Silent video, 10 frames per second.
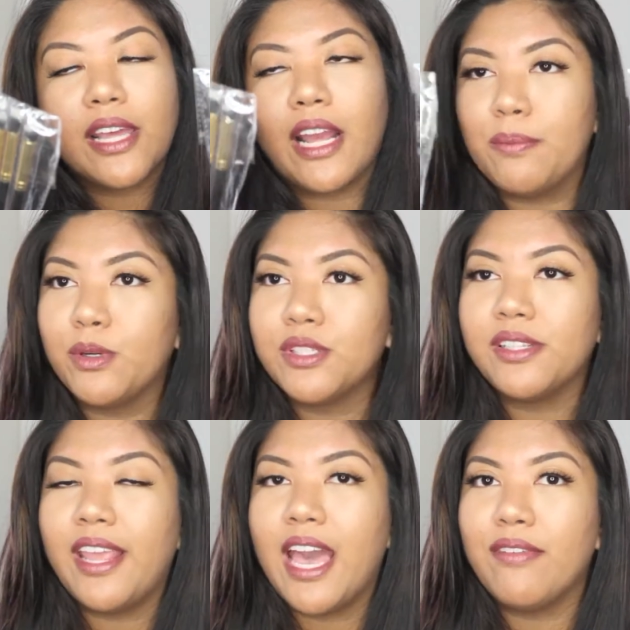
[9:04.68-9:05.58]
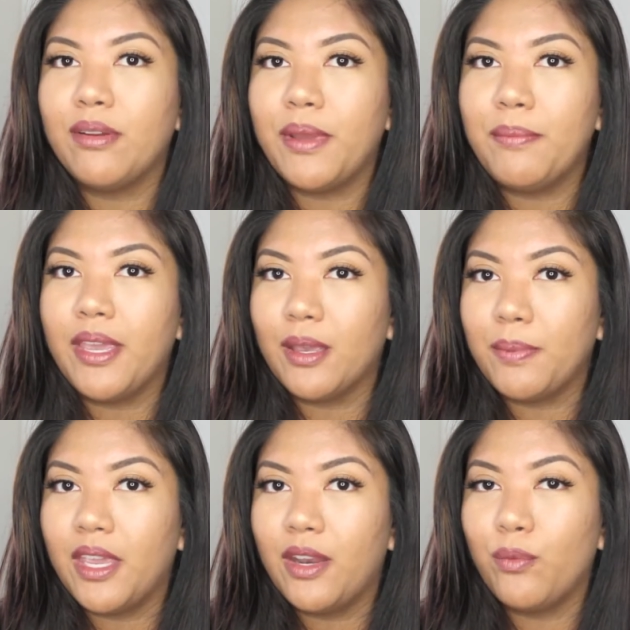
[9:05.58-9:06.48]
that I personally have in my makeup
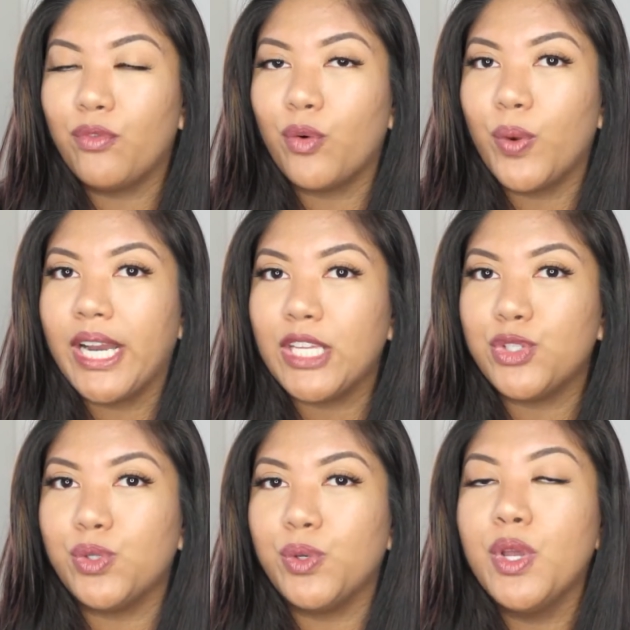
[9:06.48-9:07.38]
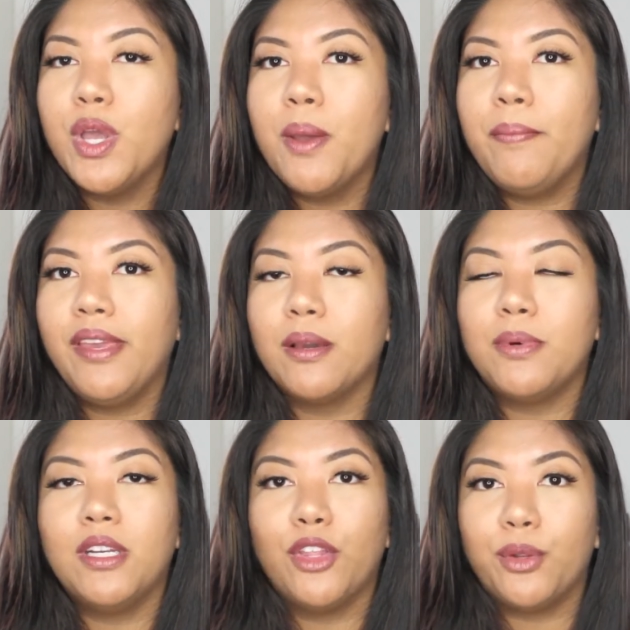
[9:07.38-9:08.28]
kit for when I do
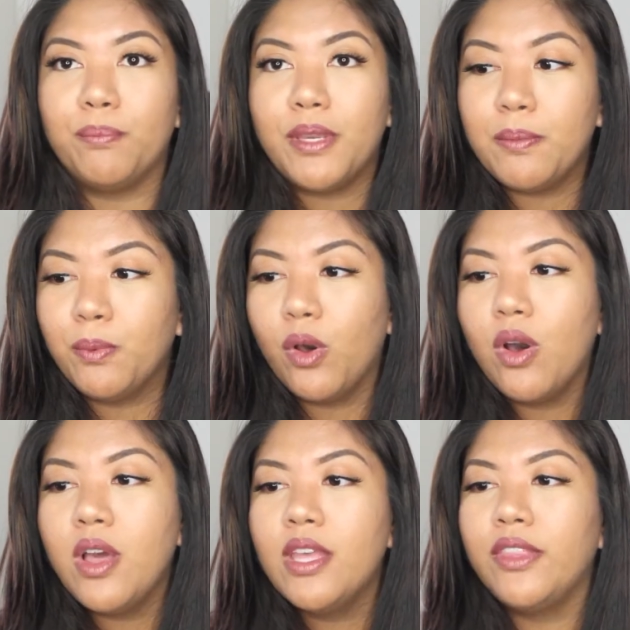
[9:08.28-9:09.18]
makeup on other people.